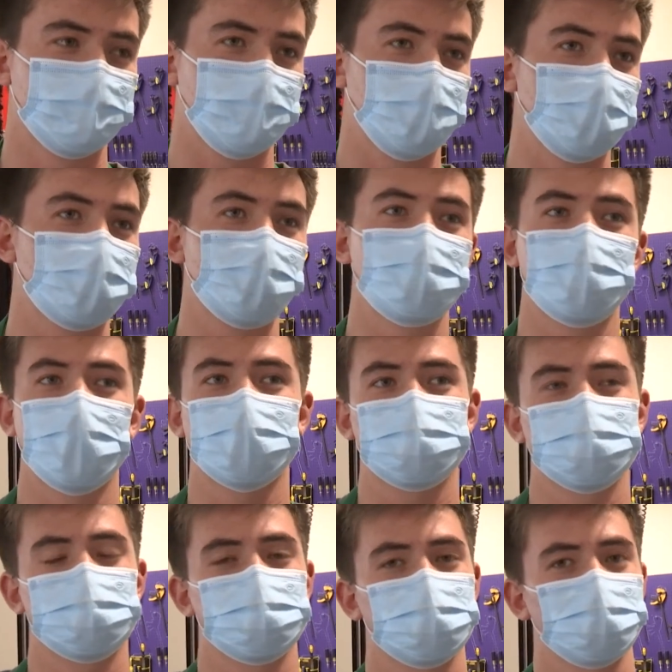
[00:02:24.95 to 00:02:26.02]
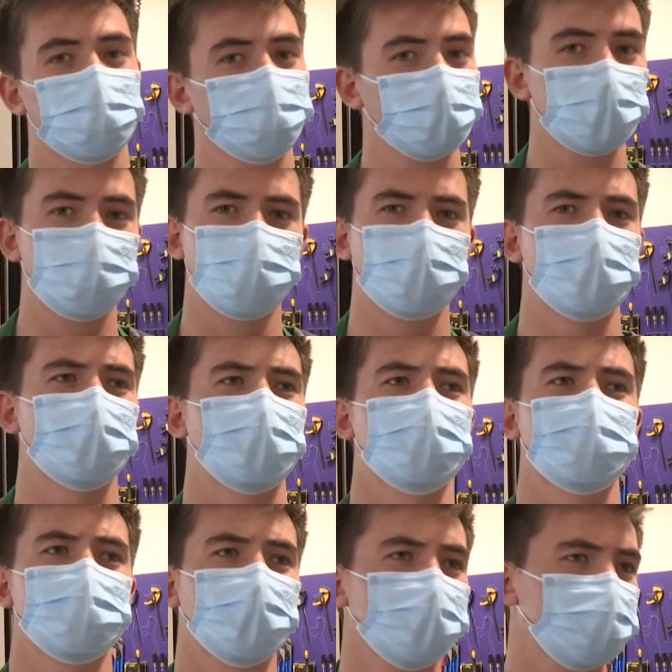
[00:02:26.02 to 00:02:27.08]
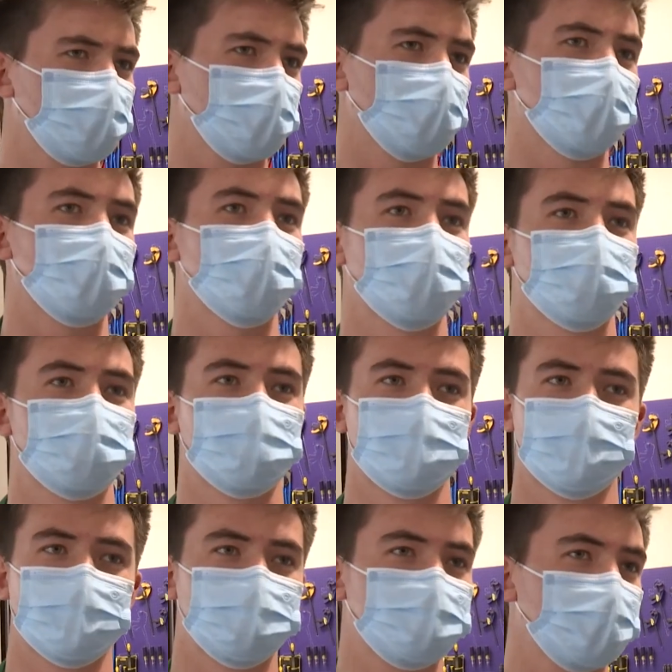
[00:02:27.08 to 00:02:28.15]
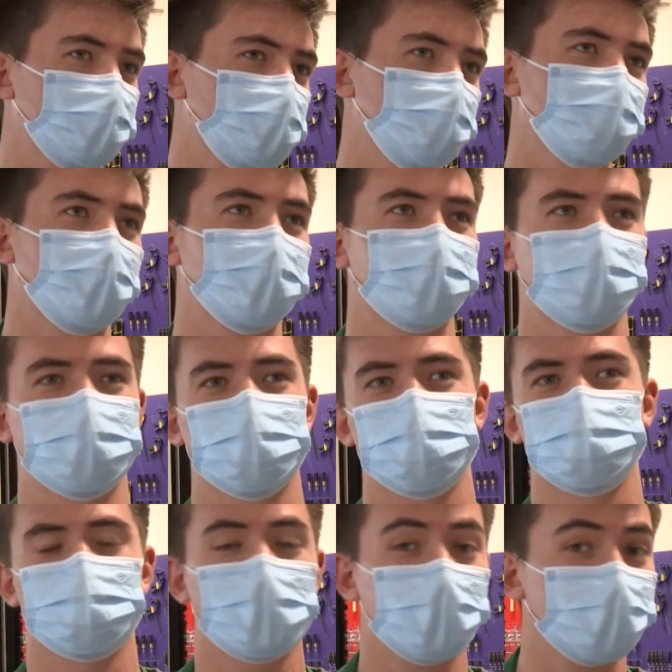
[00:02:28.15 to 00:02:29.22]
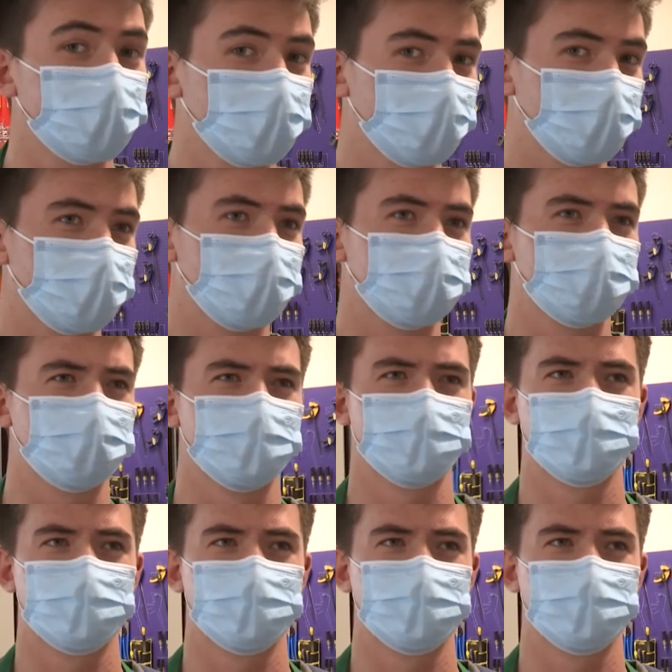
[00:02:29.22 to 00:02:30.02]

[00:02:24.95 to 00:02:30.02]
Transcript: And you have access to 3D printers, laser cutters, sticker makers, welders,